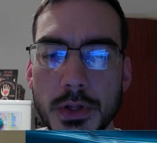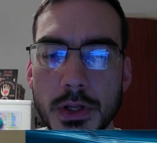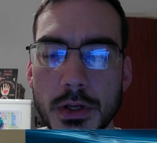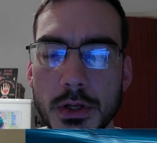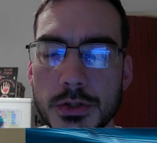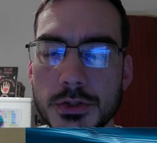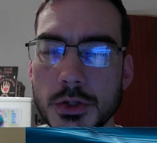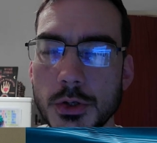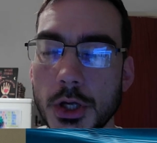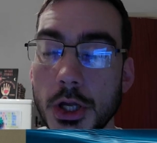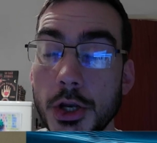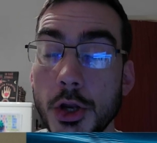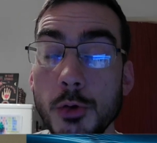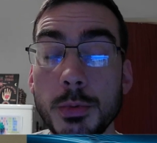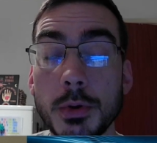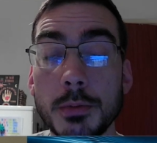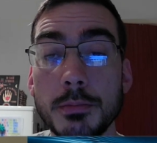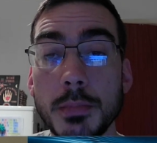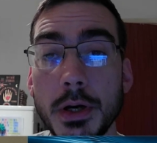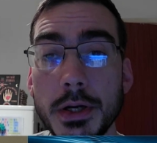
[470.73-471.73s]
So an
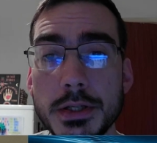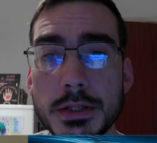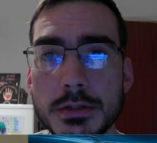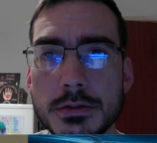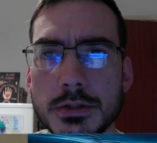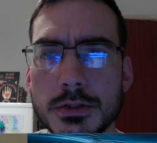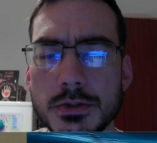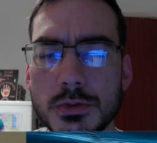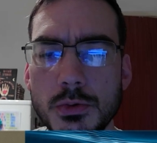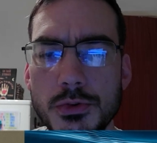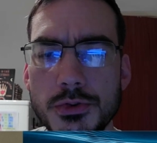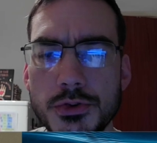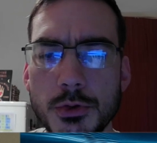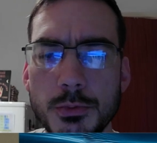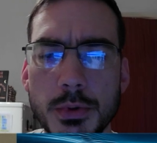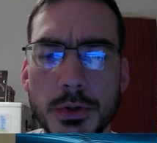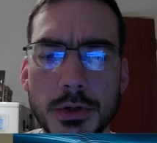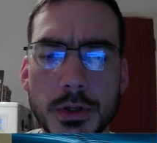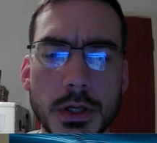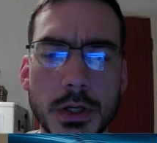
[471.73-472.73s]
open-mindedness also,
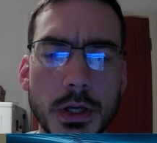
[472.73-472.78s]
but